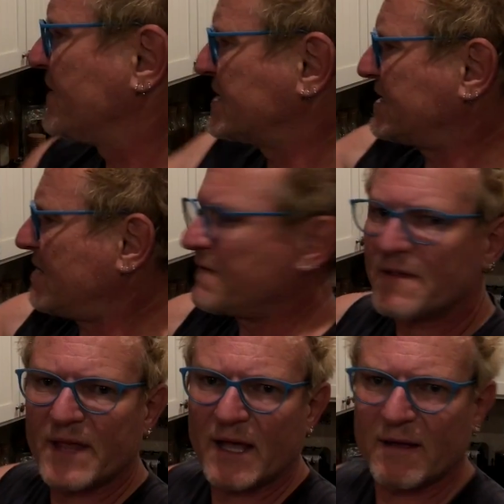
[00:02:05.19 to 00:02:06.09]
this stuff
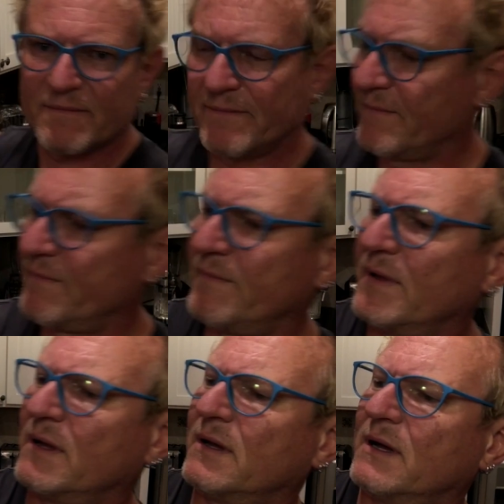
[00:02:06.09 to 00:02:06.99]
on there,
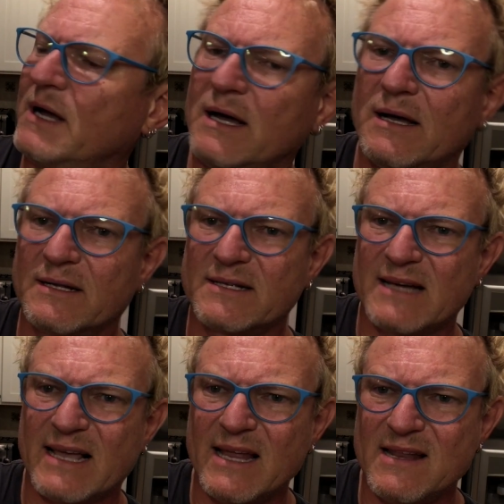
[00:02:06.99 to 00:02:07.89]

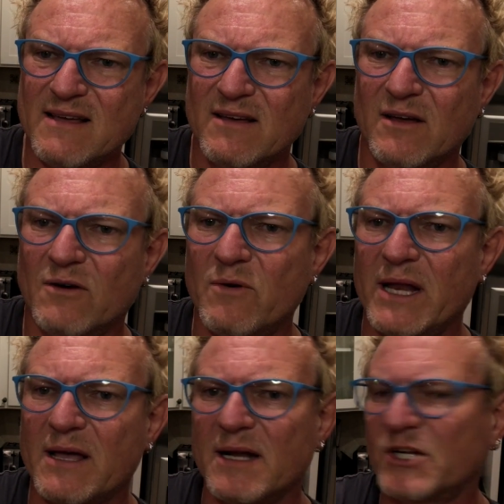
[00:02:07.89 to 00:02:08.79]
tajín, or
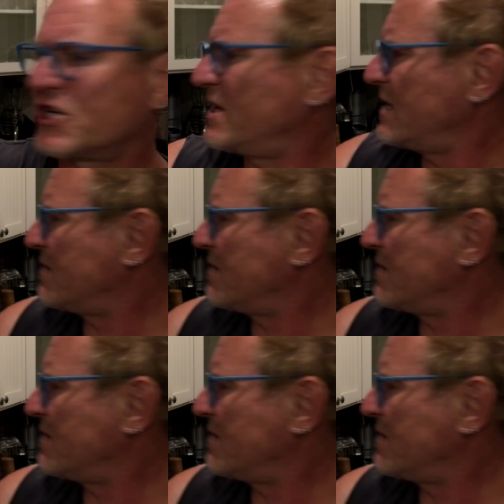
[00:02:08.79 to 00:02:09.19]
any kind of chili on